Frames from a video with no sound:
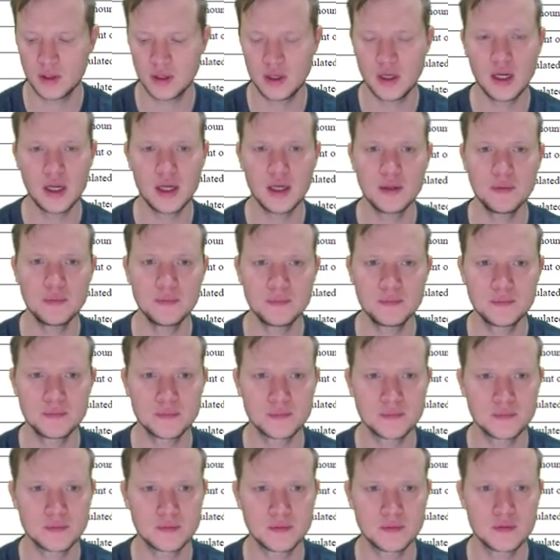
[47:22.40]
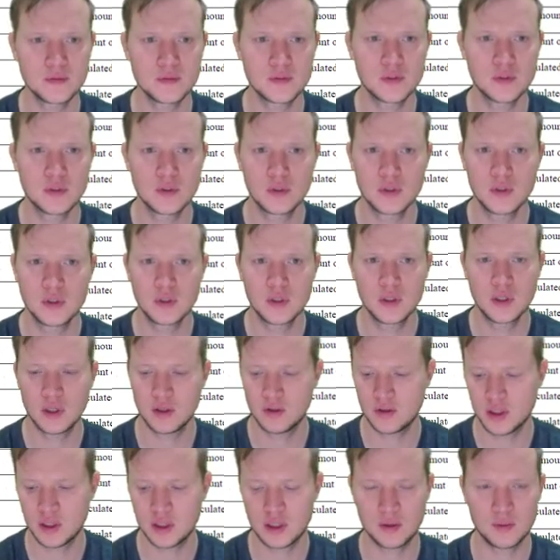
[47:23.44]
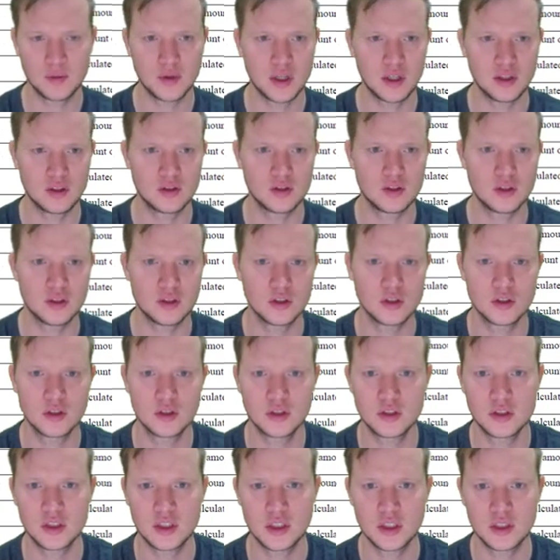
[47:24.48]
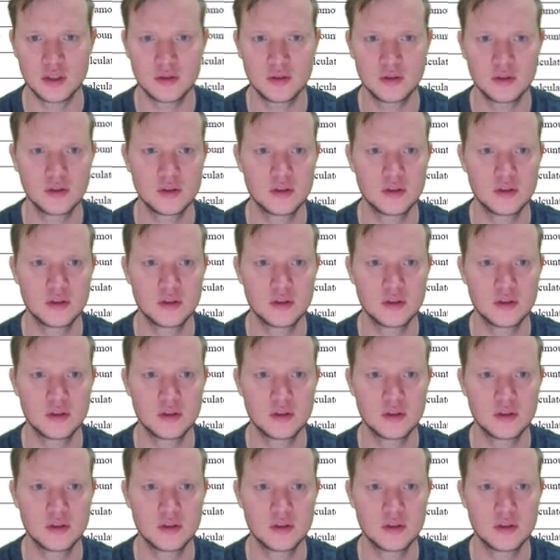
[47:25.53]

Okay. And then I'm going to say